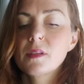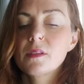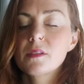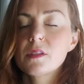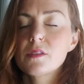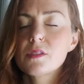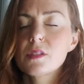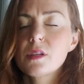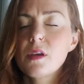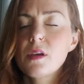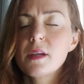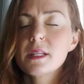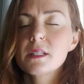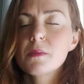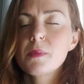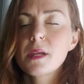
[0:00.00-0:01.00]
So
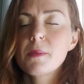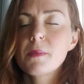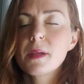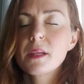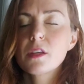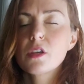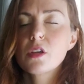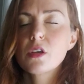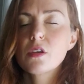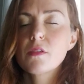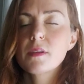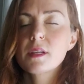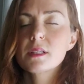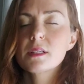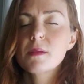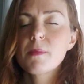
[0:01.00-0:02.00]
starting to be a bit
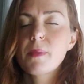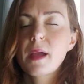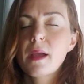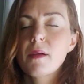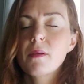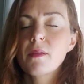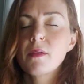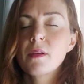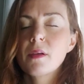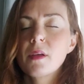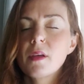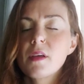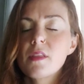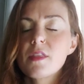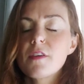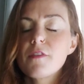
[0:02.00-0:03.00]
curious about
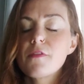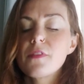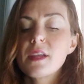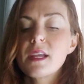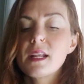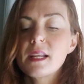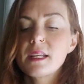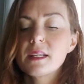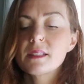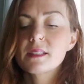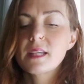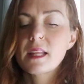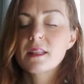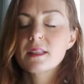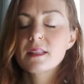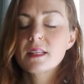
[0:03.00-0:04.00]
the feeling
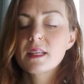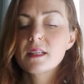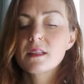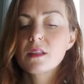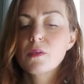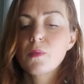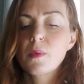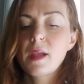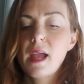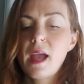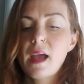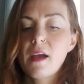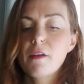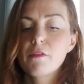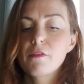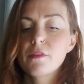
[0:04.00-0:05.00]
senses that we
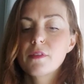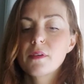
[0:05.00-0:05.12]
have.